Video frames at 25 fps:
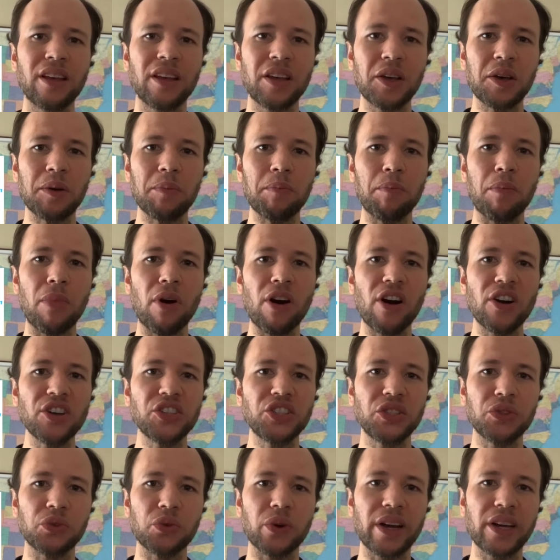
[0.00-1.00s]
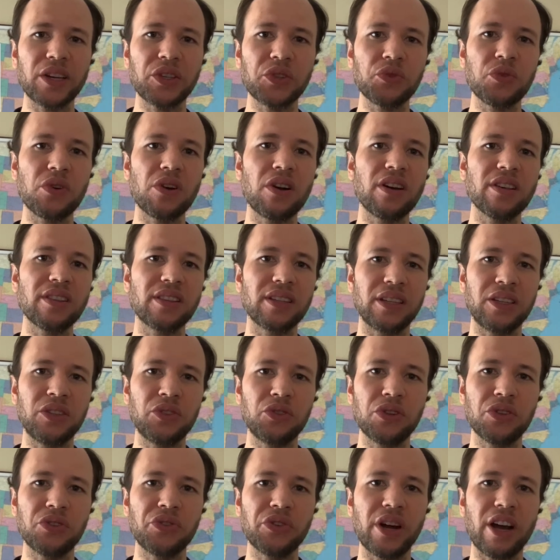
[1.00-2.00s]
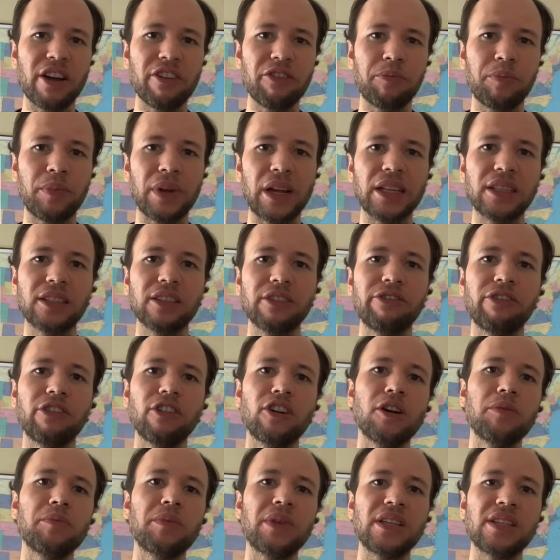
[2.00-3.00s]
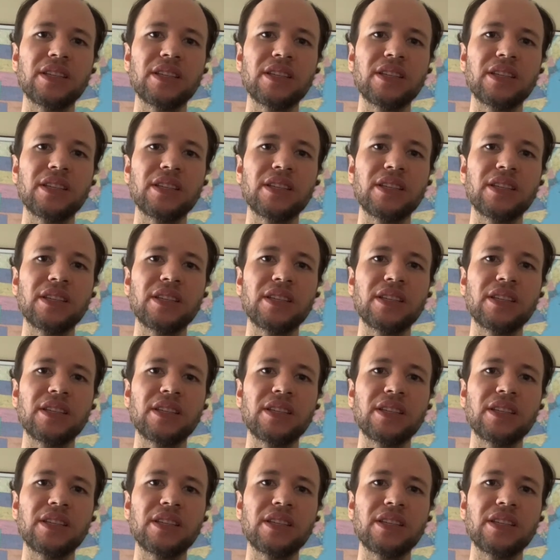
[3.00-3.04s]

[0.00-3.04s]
Bosch Rexroth IndraDrive platform